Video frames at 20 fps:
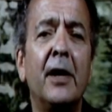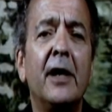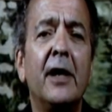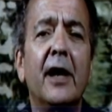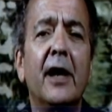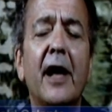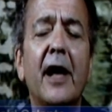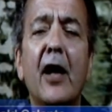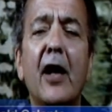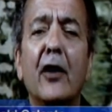And
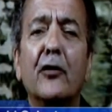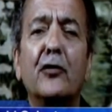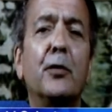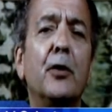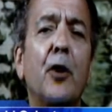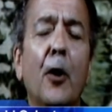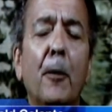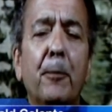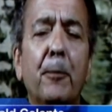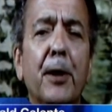Alex, we
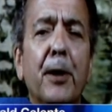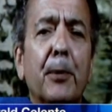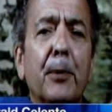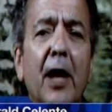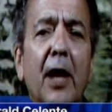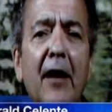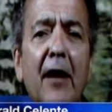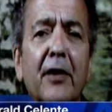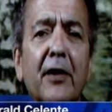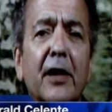know people are
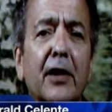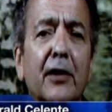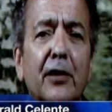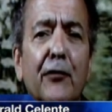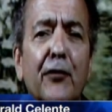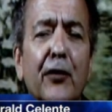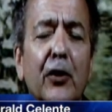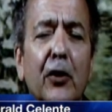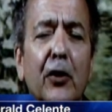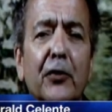having a
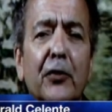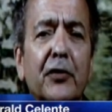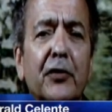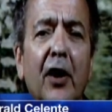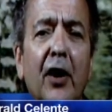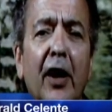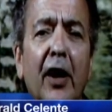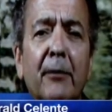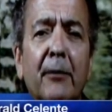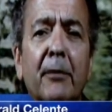difficult
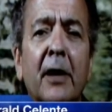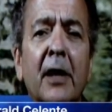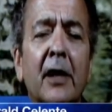time.